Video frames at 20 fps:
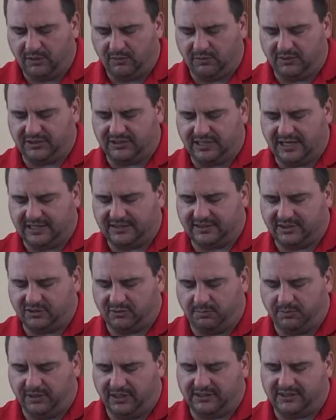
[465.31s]
We just ask that
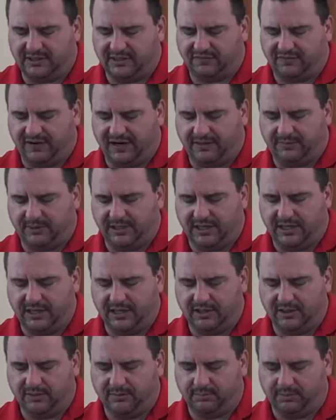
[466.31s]
you bless each family
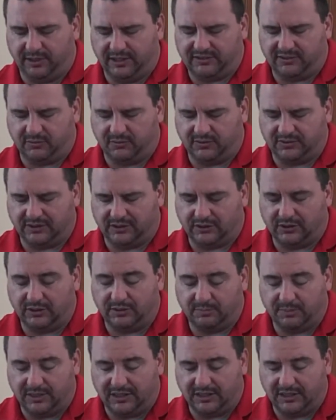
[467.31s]
here, bless the ones that
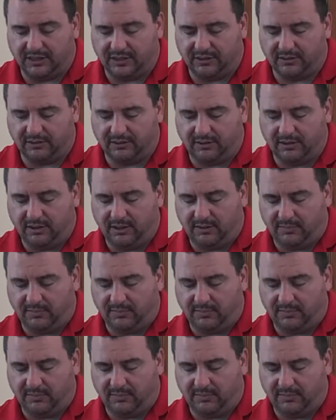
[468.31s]
couldn't be here,